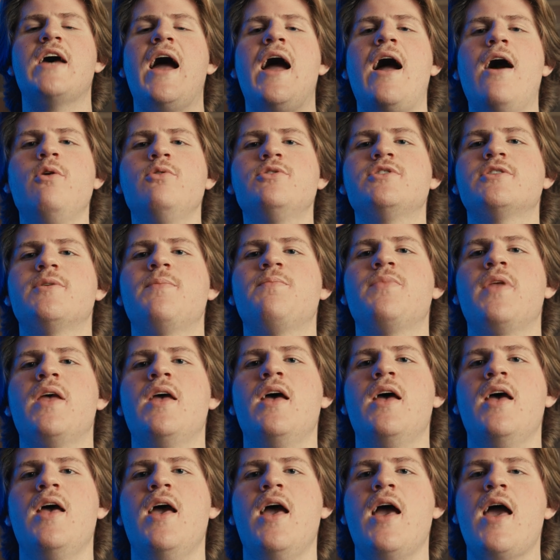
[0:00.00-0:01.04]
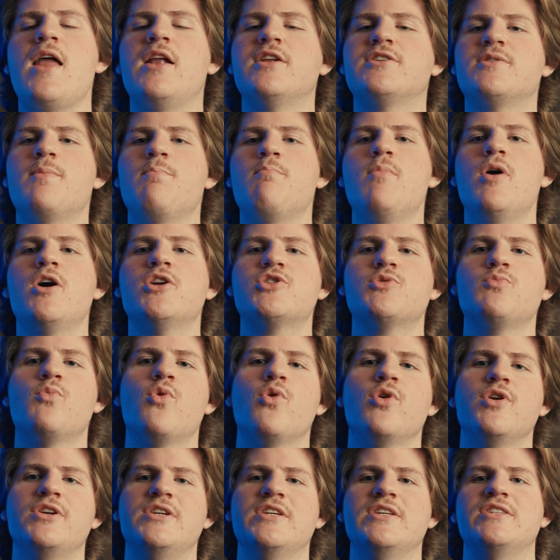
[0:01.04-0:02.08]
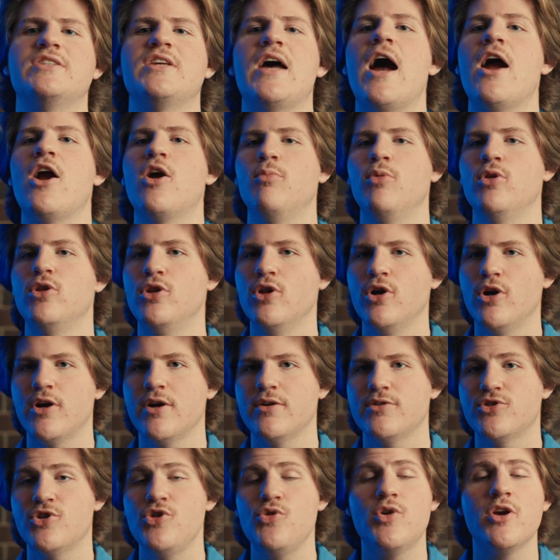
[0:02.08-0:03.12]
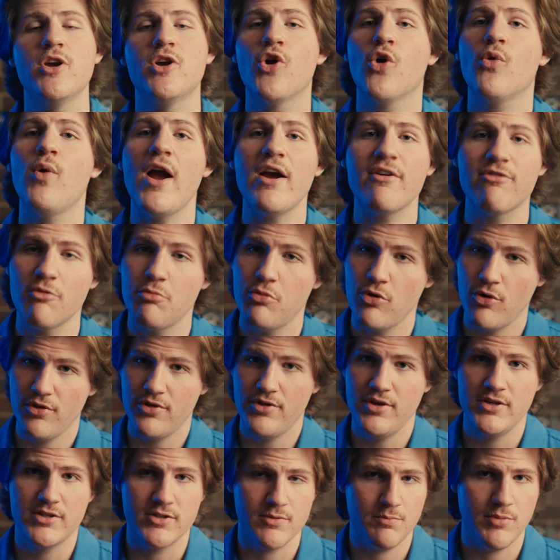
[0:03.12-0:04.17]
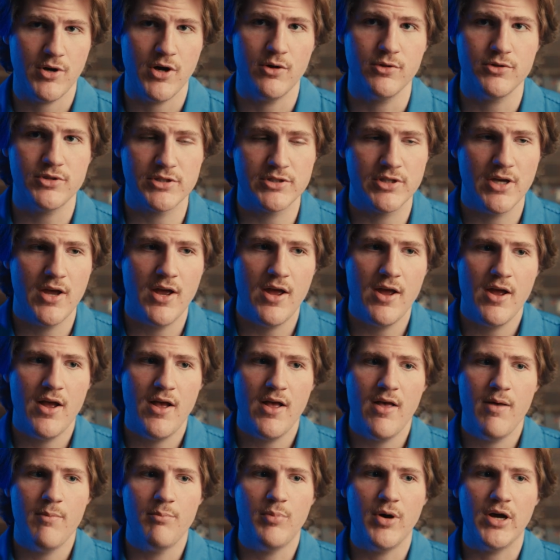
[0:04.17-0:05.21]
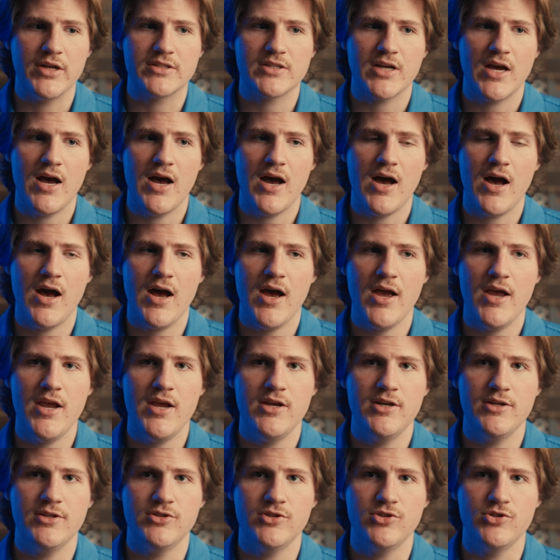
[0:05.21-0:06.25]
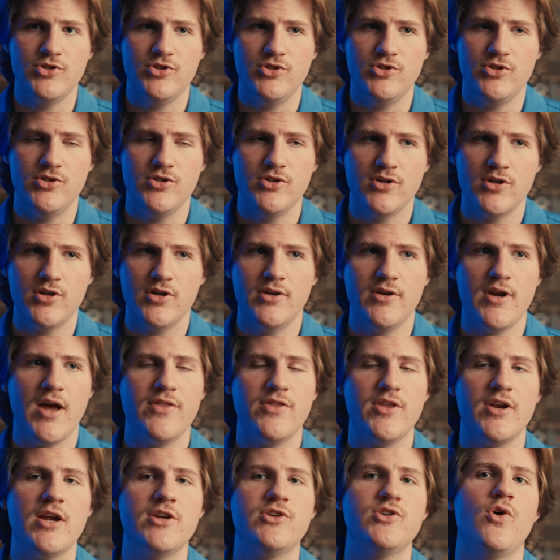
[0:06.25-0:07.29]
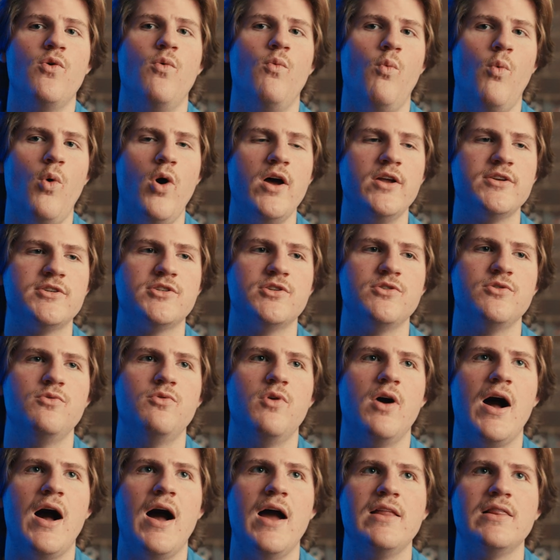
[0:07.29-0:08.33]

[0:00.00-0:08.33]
out, and it's a much more desirable look. So you can correct for both of these in post, but not that I don't want to, I